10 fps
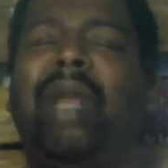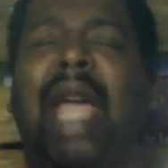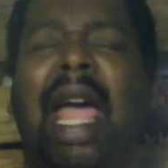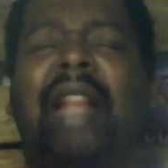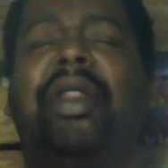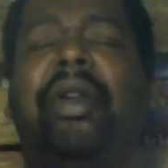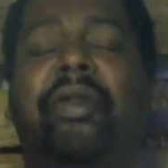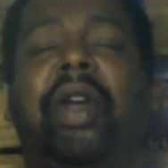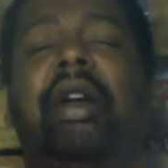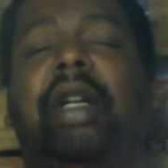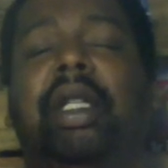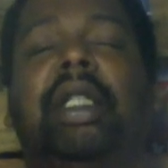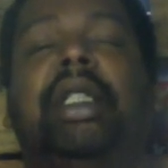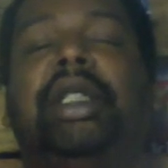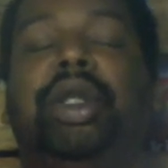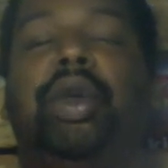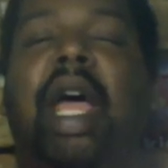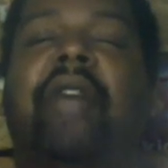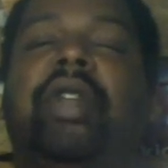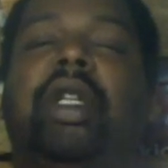at the very least, you
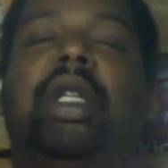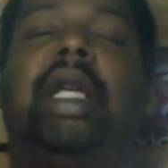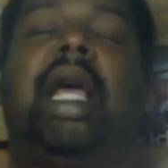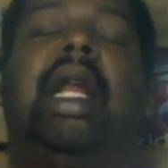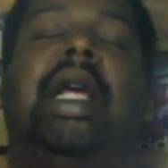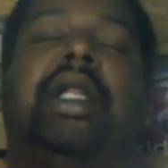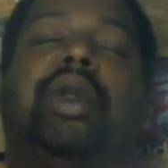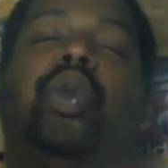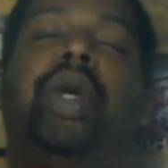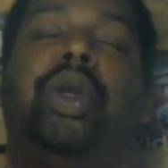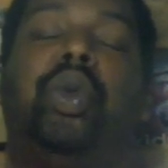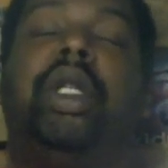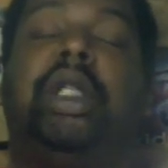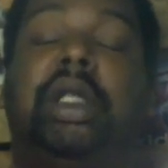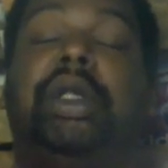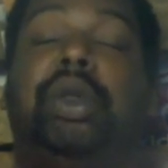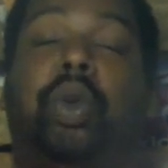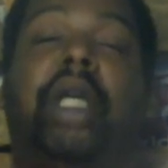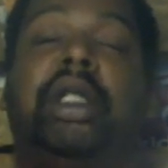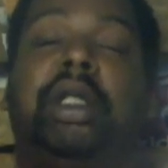have to look at it as a win-win
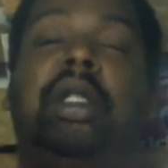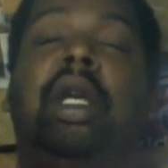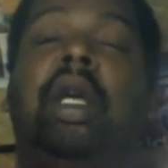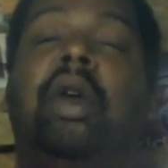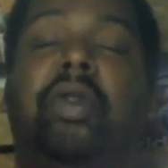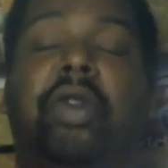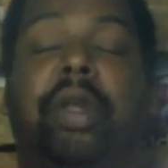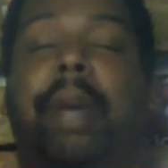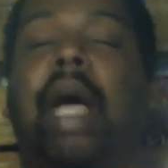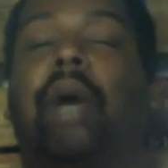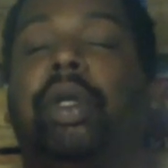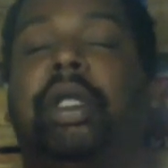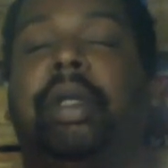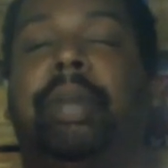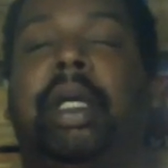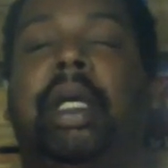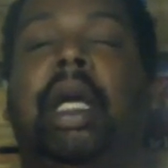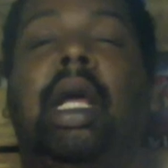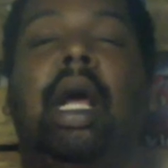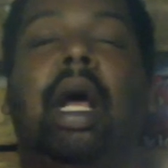situation for the powers that
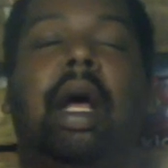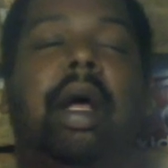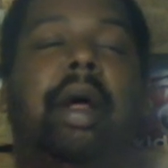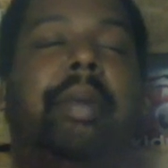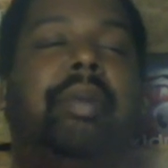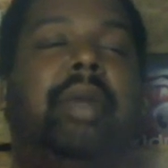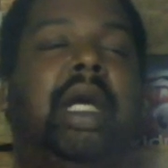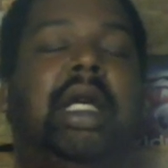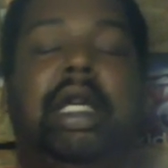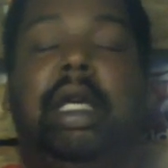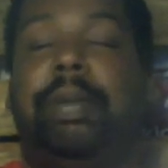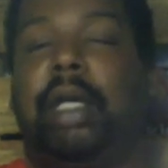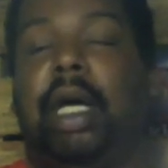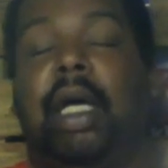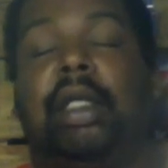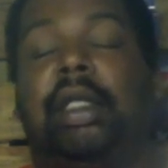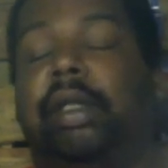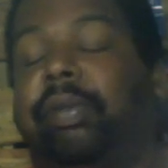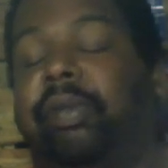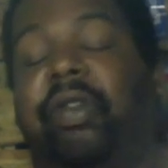be. It keeps
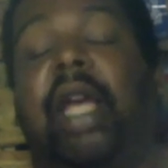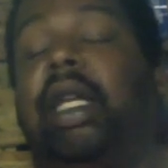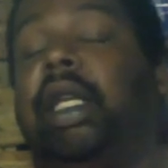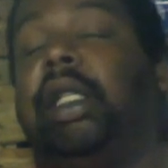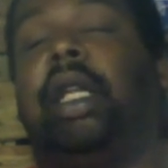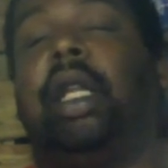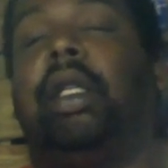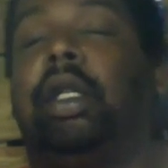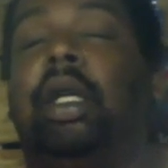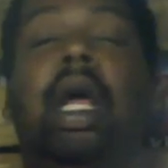us fighting each other.